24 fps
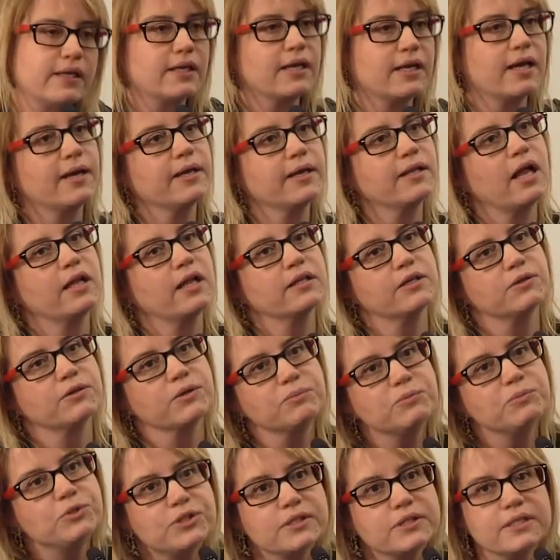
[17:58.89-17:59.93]
And I'll go
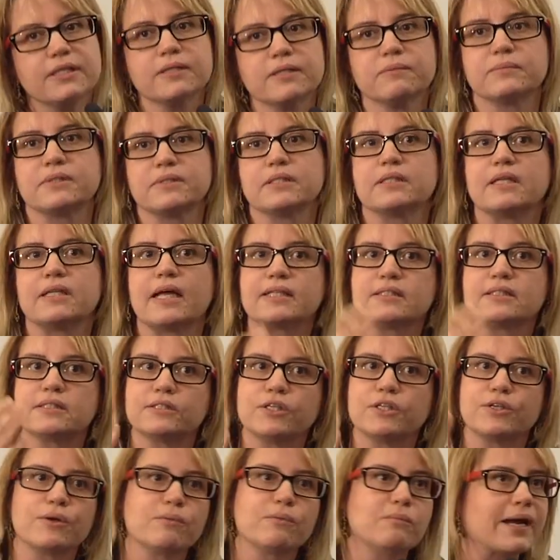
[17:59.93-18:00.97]
to museums, and that's,
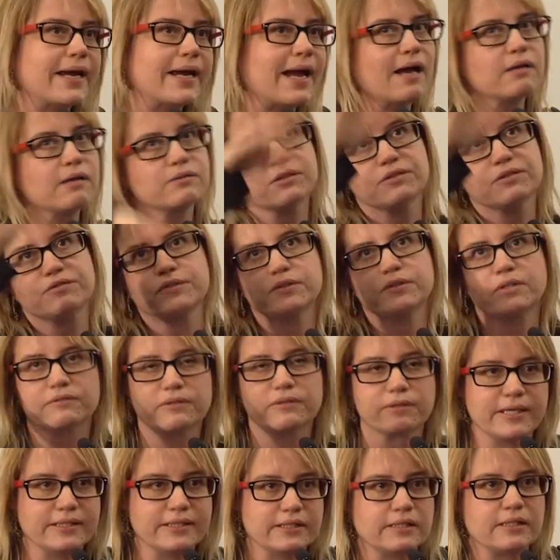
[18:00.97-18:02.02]
my house is full of
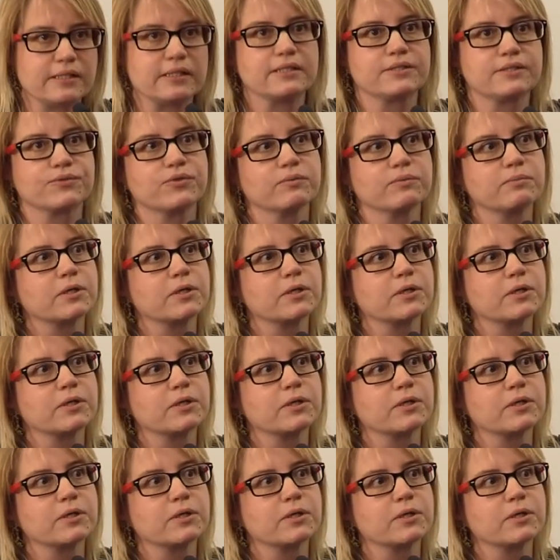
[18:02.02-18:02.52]
crazy things from